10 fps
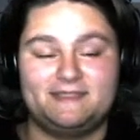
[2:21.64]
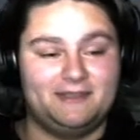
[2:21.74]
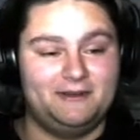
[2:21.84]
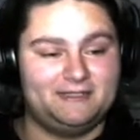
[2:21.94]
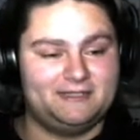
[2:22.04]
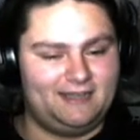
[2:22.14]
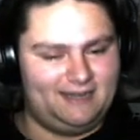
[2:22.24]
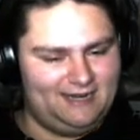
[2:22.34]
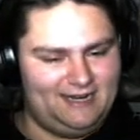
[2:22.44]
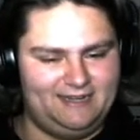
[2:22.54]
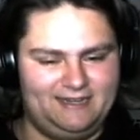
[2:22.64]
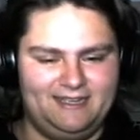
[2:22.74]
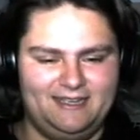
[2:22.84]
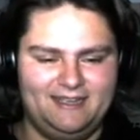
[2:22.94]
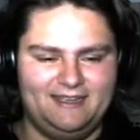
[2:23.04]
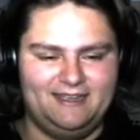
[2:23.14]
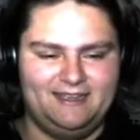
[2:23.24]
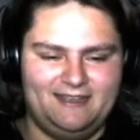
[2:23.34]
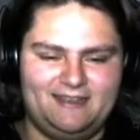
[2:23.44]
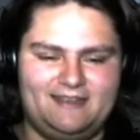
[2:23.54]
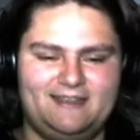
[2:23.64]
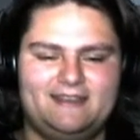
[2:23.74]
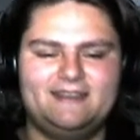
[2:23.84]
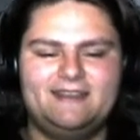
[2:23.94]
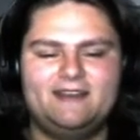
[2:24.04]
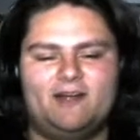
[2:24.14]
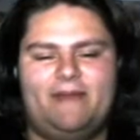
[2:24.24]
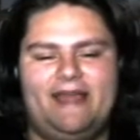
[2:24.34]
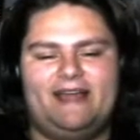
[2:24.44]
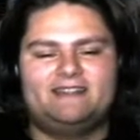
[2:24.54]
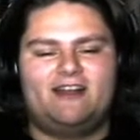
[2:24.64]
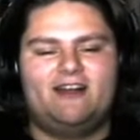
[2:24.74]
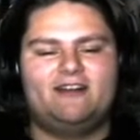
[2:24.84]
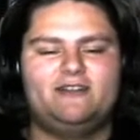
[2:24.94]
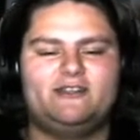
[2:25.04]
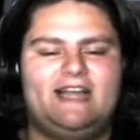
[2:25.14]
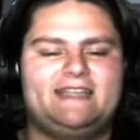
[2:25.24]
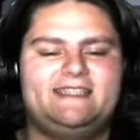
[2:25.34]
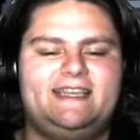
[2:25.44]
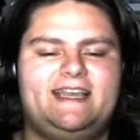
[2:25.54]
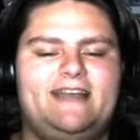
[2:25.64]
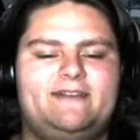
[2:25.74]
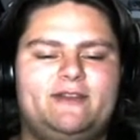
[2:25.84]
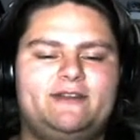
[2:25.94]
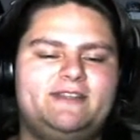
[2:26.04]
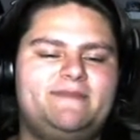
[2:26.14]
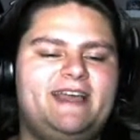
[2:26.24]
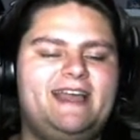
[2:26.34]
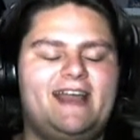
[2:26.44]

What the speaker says: So it's all right. Our bans are Loshaxi and Othoshime,